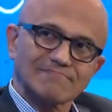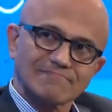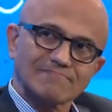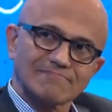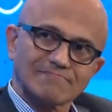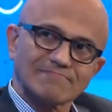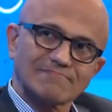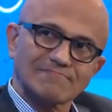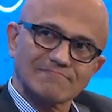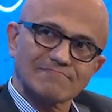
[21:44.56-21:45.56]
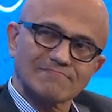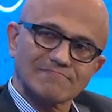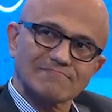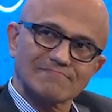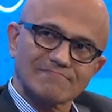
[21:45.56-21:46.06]
is a
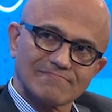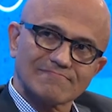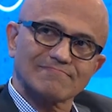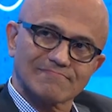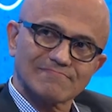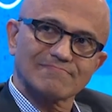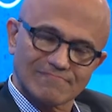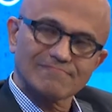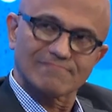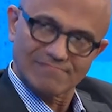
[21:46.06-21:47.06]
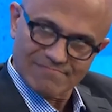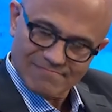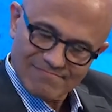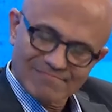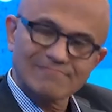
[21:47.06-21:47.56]
natural
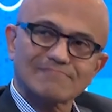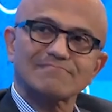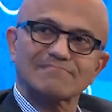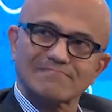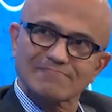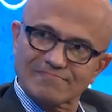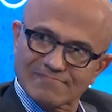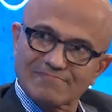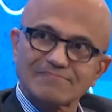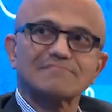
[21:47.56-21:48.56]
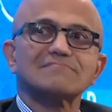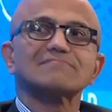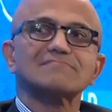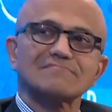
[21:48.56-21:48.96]
consequence of looking at a